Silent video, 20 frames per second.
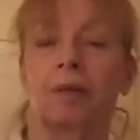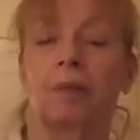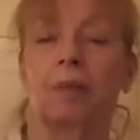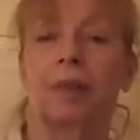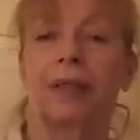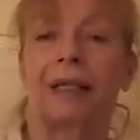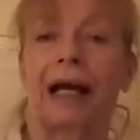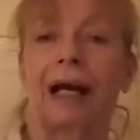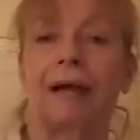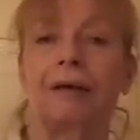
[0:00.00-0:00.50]

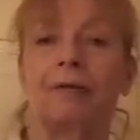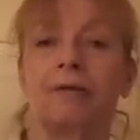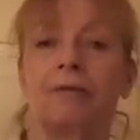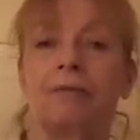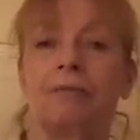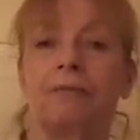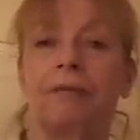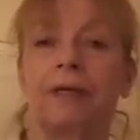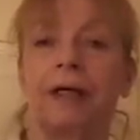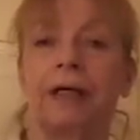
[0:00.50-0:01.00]
without
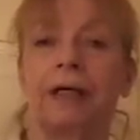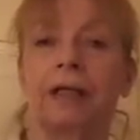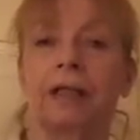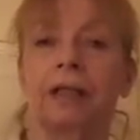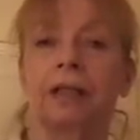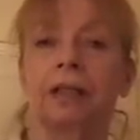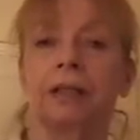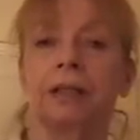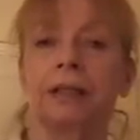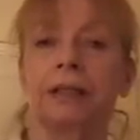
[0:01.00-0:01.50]

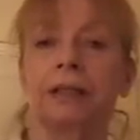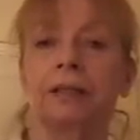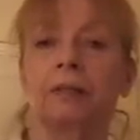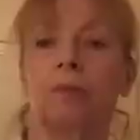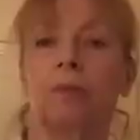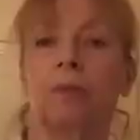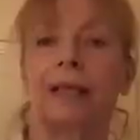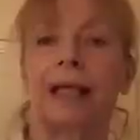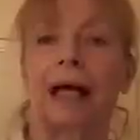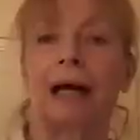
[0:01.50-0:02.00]
fingers,
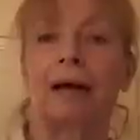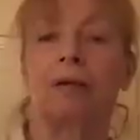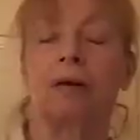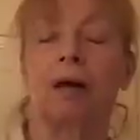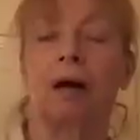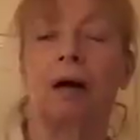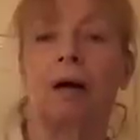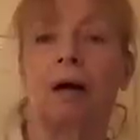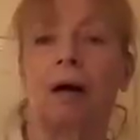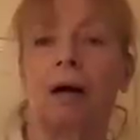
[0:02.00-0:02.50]
without
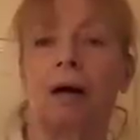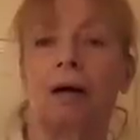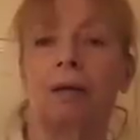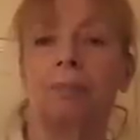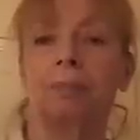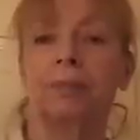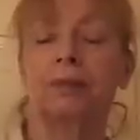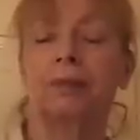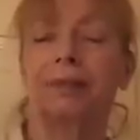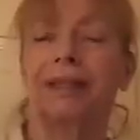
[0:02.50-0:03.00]

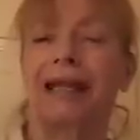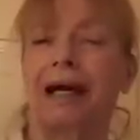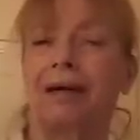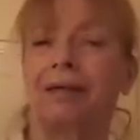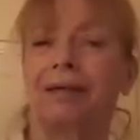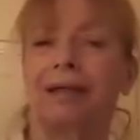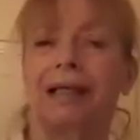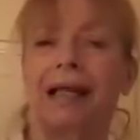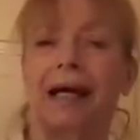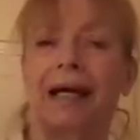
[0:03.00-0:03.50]
arms,
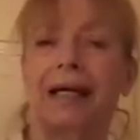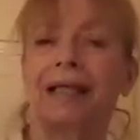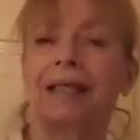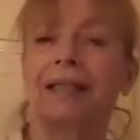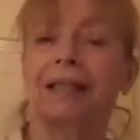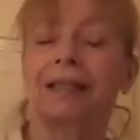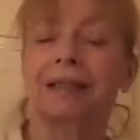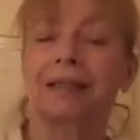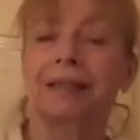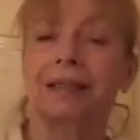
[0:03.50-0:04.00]
without
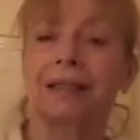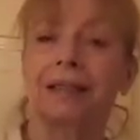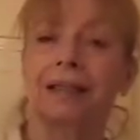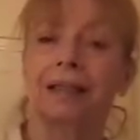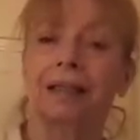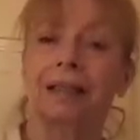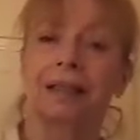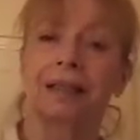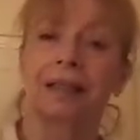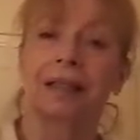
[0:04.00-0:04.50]
legs,
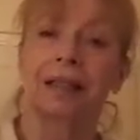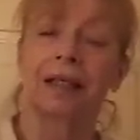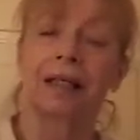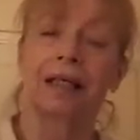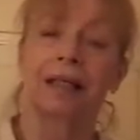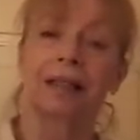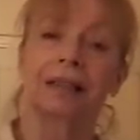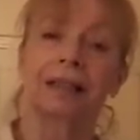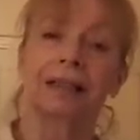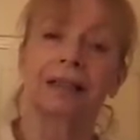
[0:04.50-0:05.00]

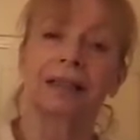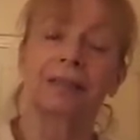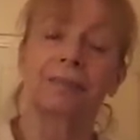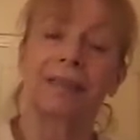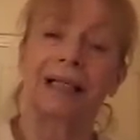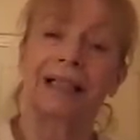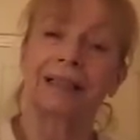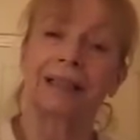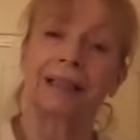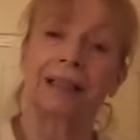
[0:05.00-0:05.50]
in
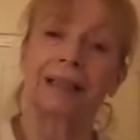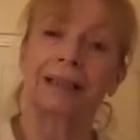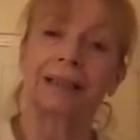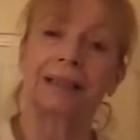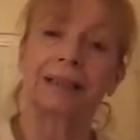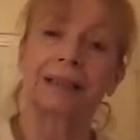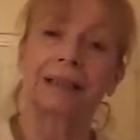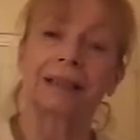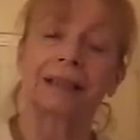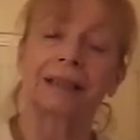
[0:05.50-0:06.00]
some
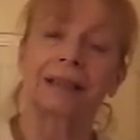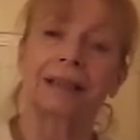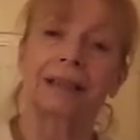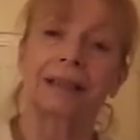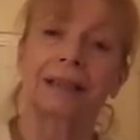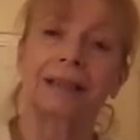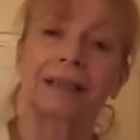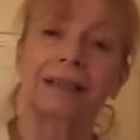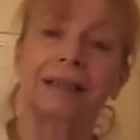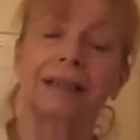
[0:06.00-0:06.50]

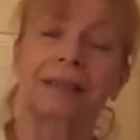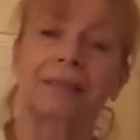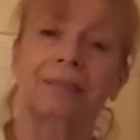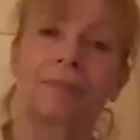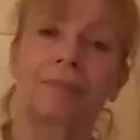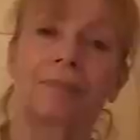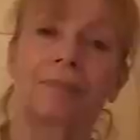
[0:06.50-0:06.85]
instances.